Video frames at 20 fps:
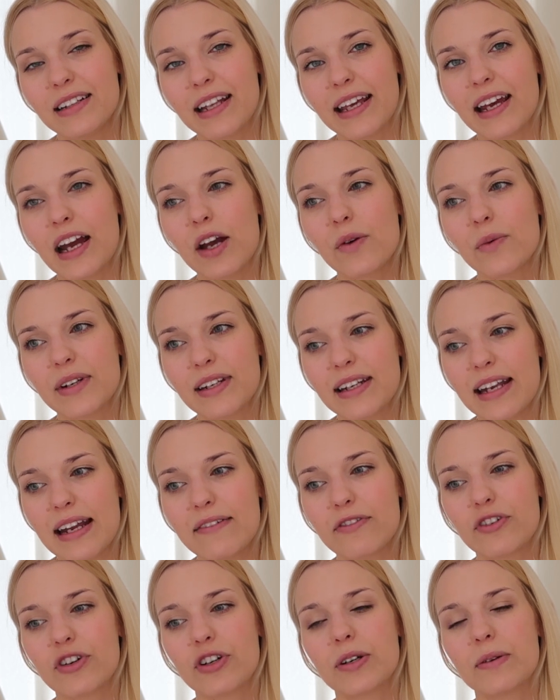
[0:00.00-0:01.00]
Like, I would
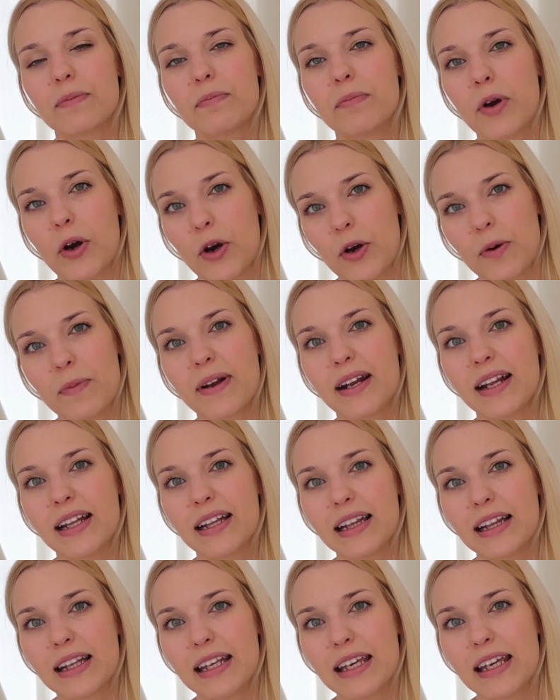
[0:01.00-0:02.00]
never
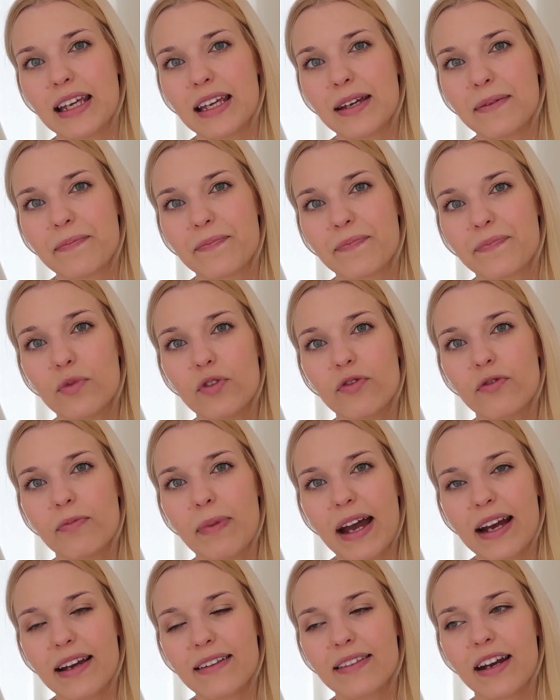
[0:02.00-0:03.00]
permanently move
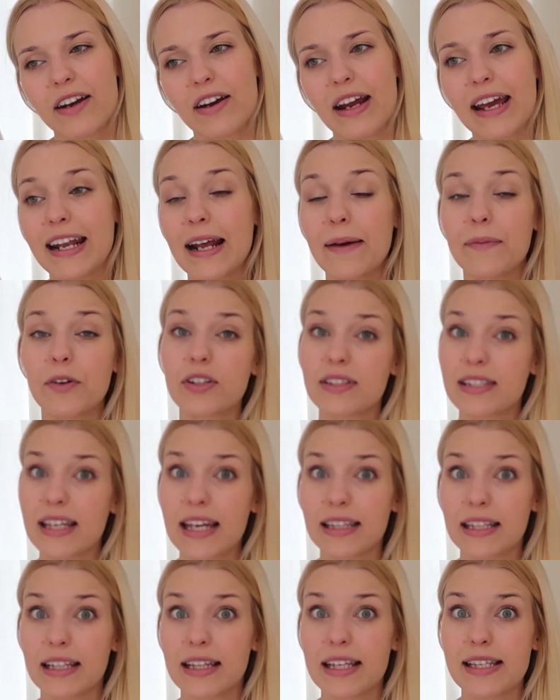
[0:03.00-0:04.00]
back there. And I'm not
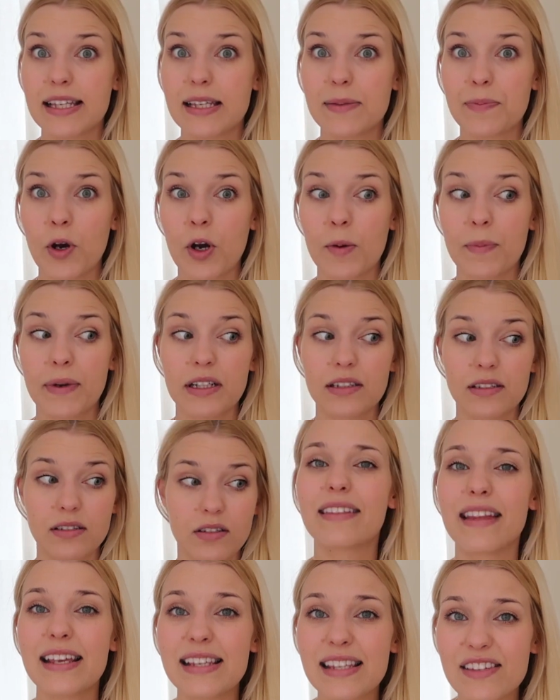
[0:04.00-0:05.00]
saying that this is permanent.
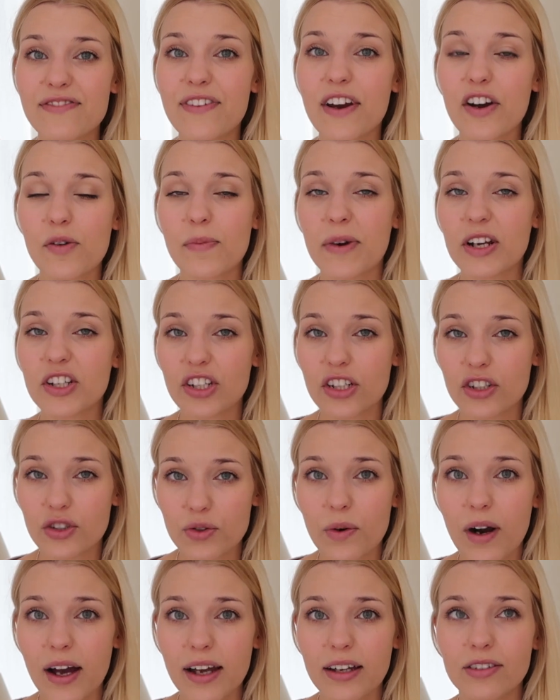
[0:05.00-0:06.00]
This is very much a
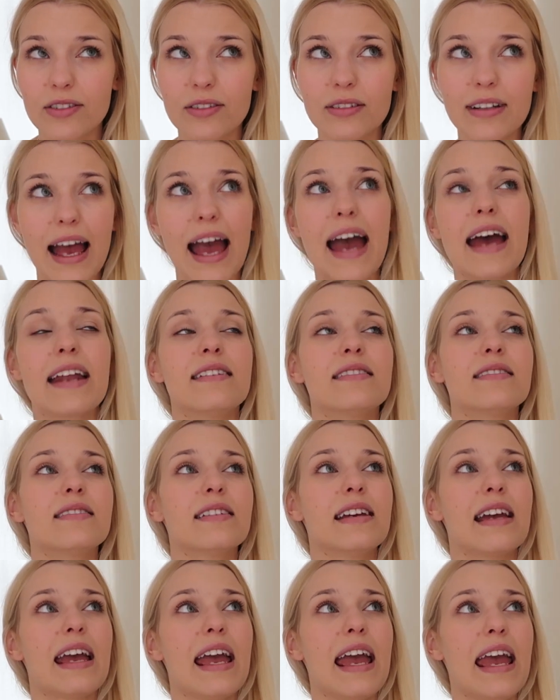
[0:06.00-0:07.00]
trial and
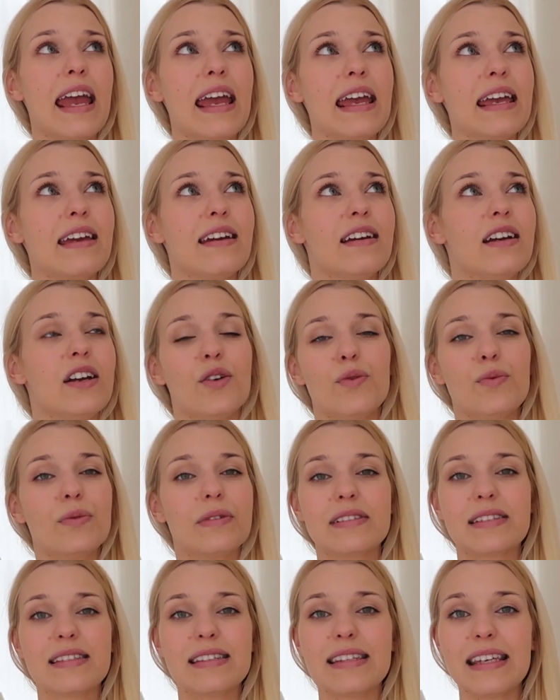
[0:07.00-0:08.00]

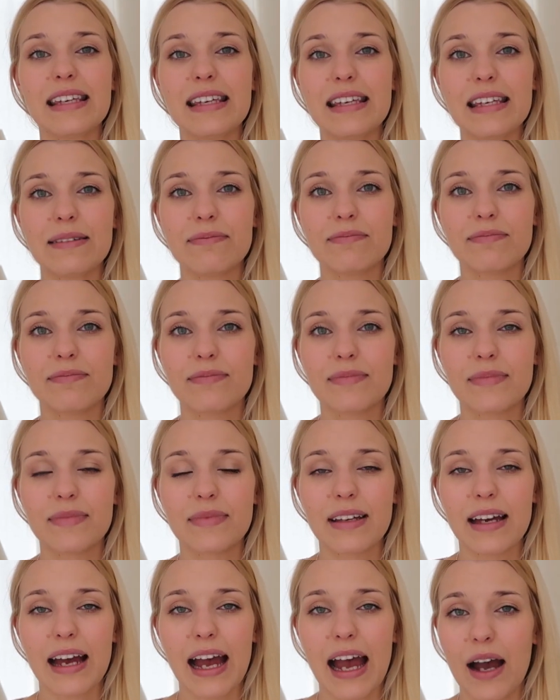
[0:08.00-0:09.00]
we'll see
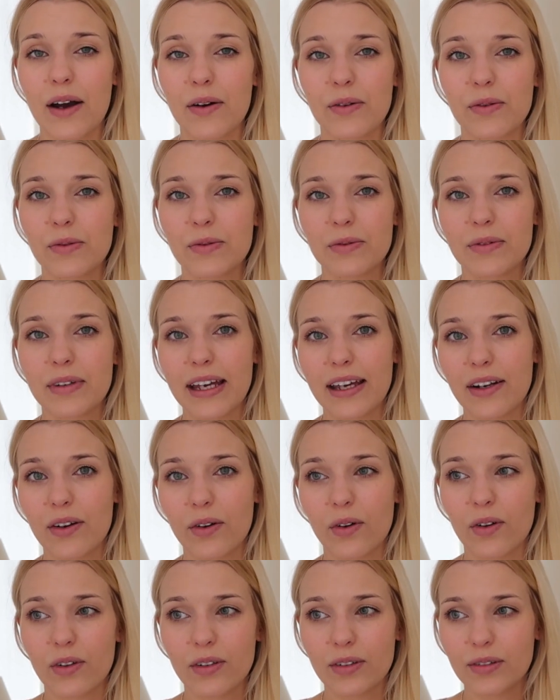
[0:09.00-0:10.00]
how it
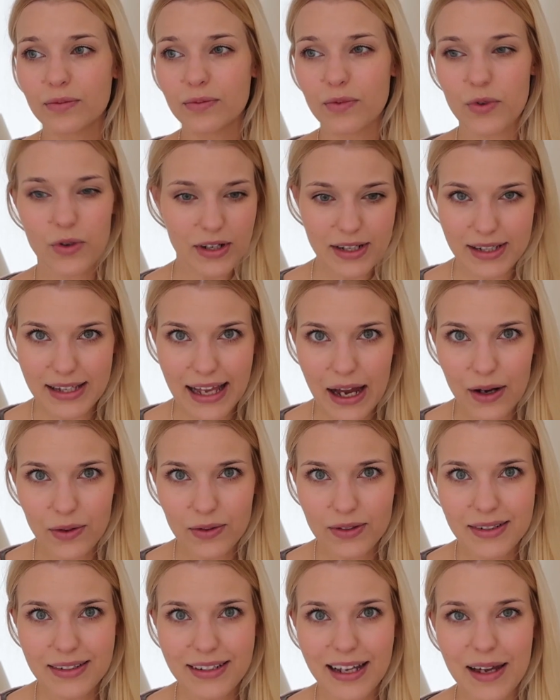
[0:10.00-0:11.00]
all works
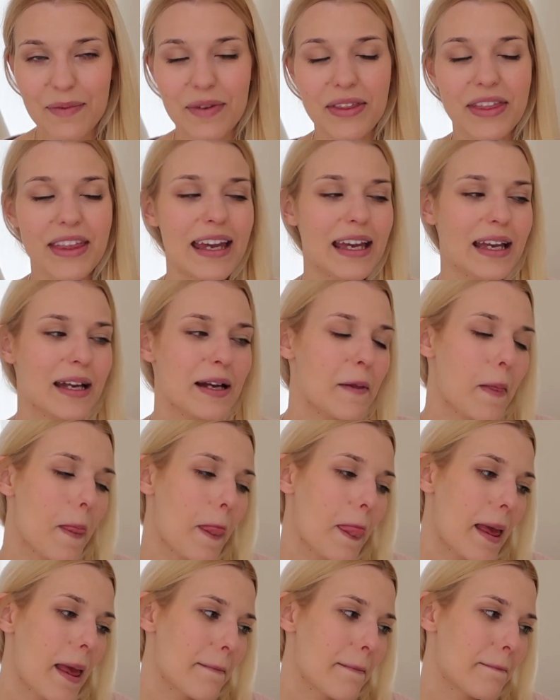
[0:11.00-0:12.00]
out type of thing.
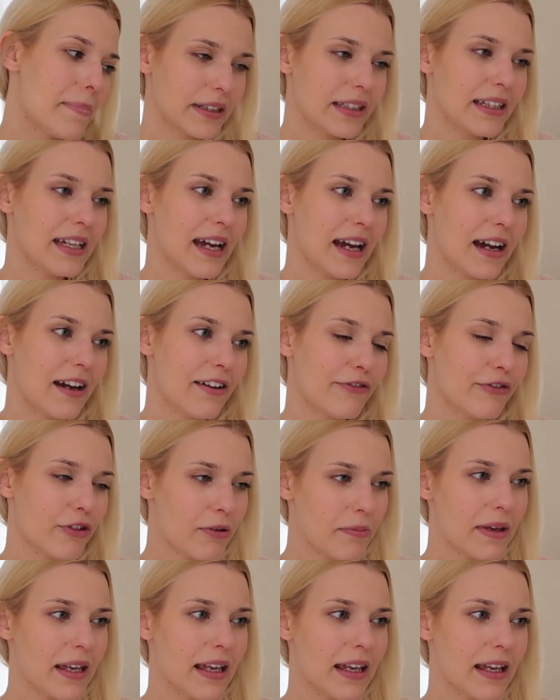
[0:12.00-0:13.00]
But yeah, for
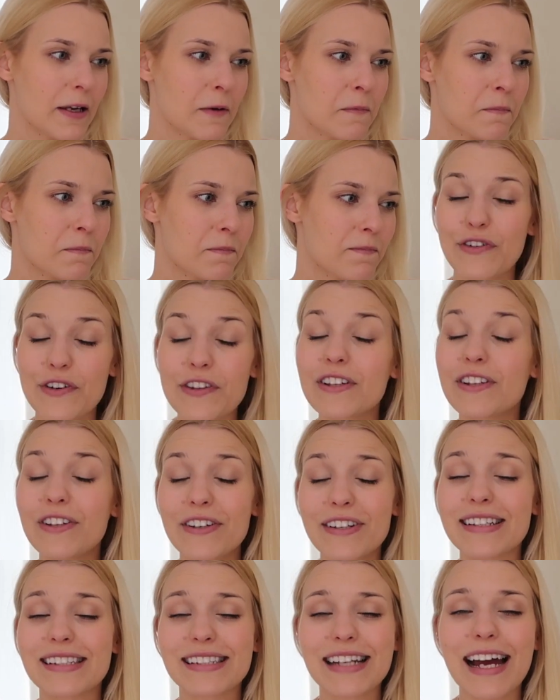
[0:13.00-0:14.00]
me, for the
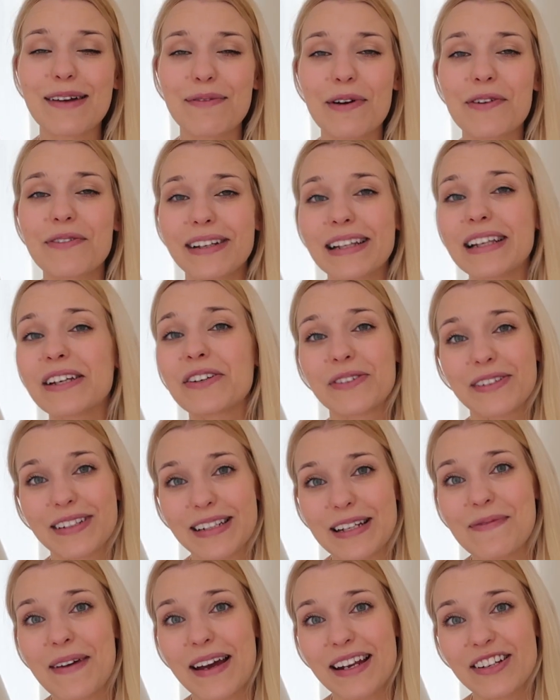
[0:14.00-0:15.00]
longest time, I really
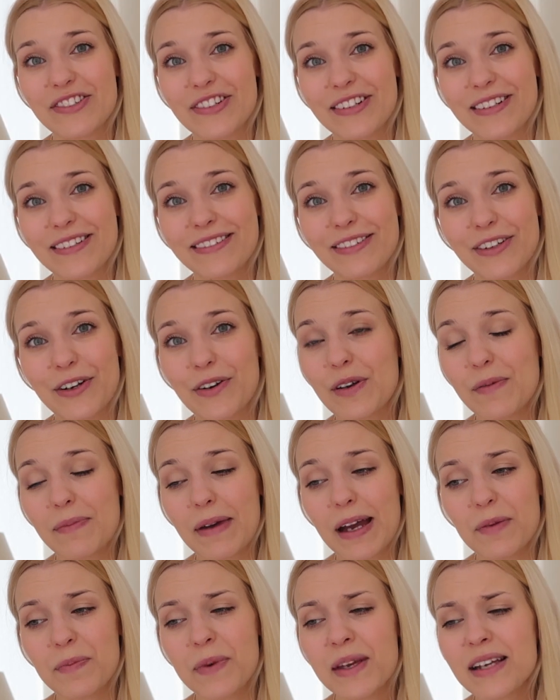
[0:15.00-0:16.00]
couldn't imagine going
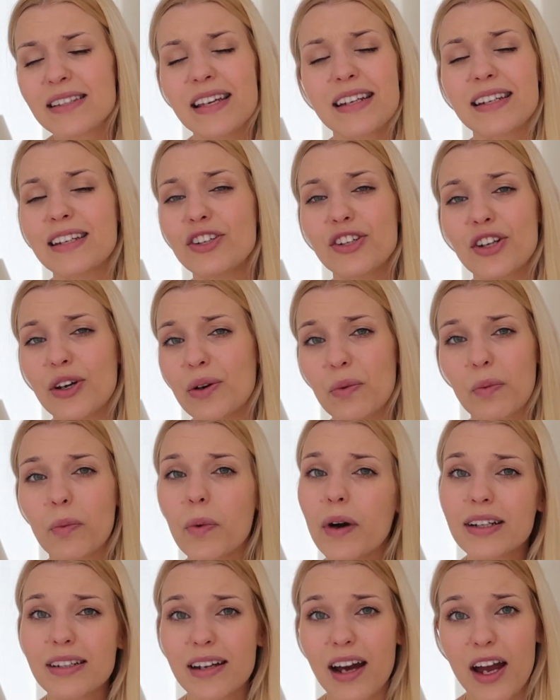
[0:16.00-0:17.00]
back because I didn't know
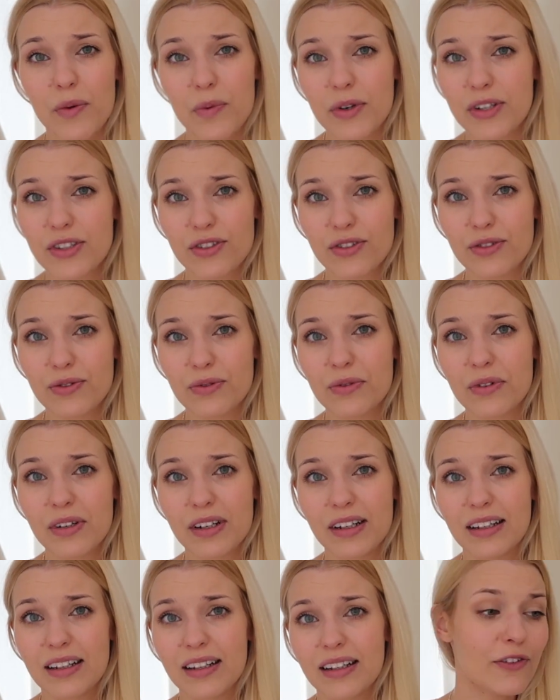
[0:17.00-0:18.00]
what I would do.
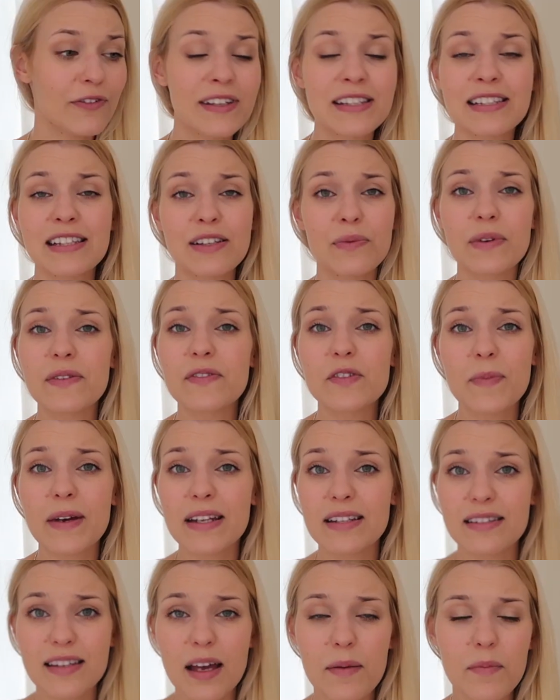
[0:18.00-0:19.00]
Obviously, we've
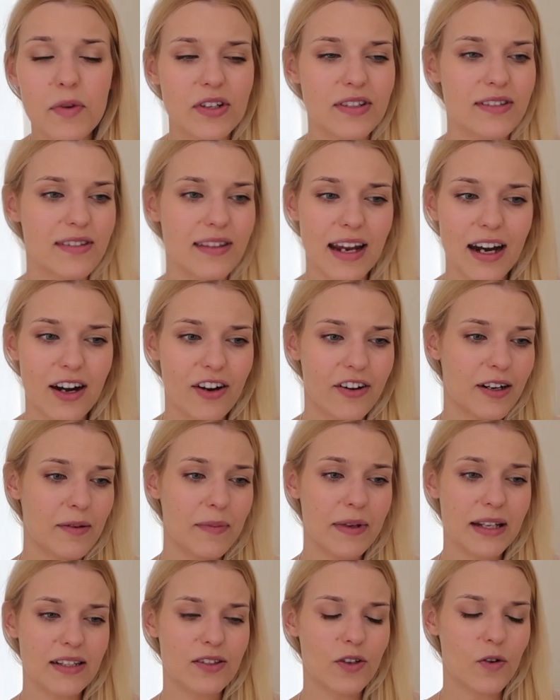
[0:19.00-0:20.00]
spent summers there, and I
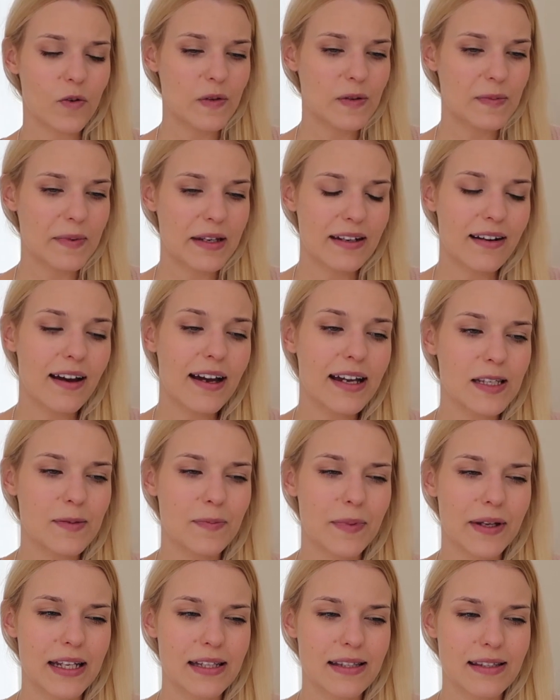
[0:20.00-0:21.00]
mean, it's always been nice,
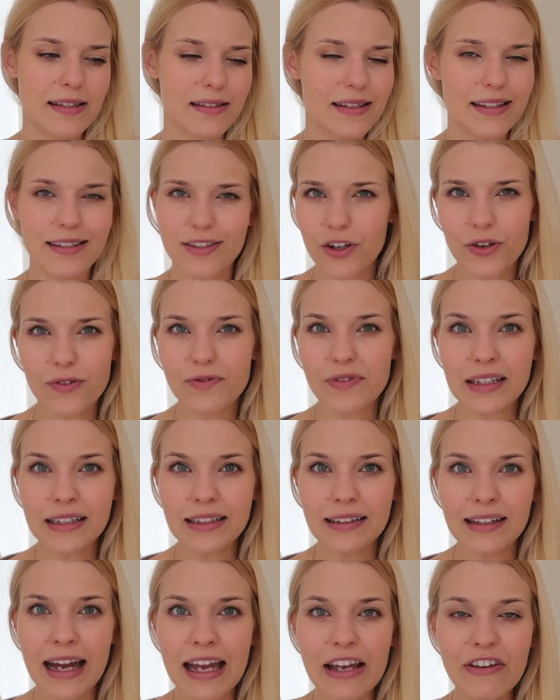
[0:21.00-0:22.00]
but it's not real
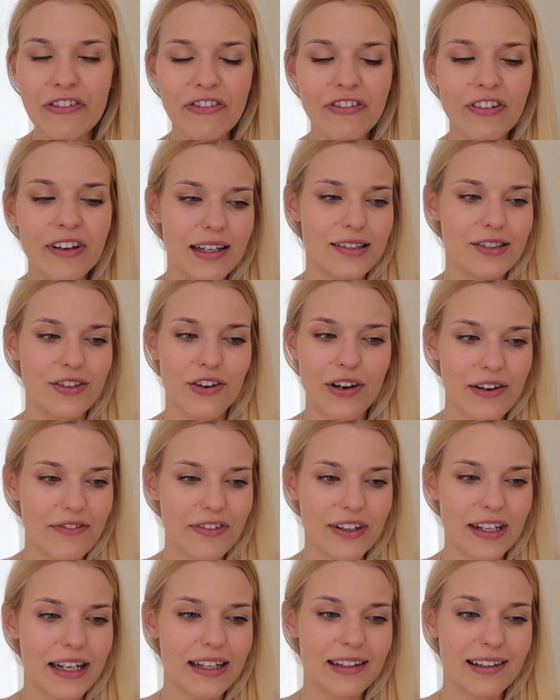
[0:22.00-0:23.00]
life. It's not
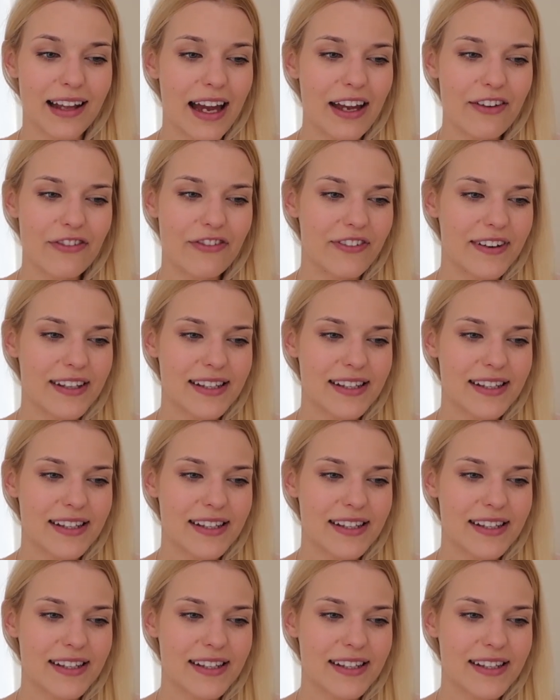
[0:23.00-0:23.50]
everyday life.